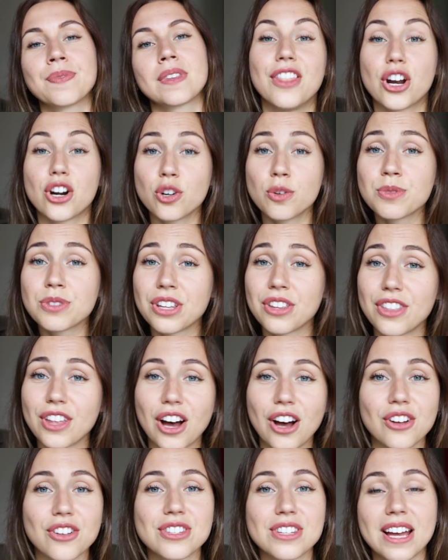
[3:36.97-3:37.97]
The rooms in
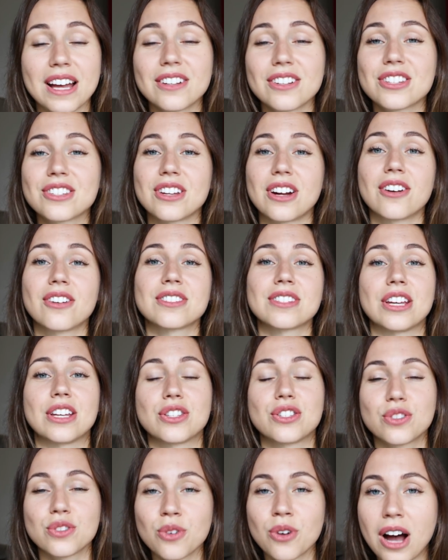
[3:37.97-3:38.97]
the hotel start
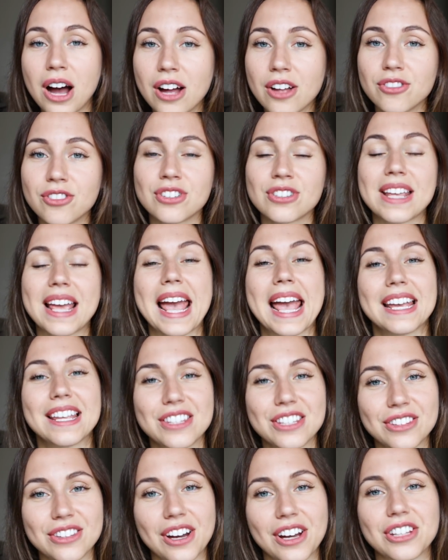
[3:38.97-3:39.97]
at
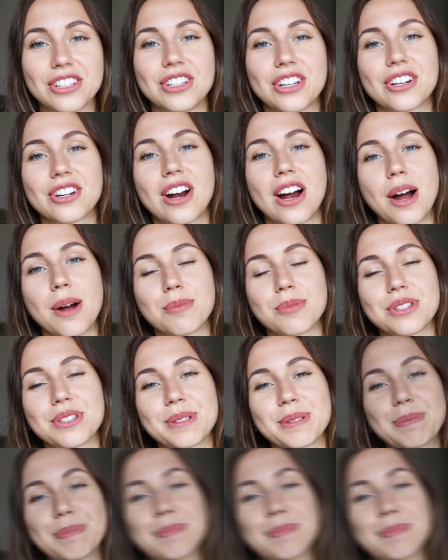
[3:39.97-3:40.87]
289 dirhams.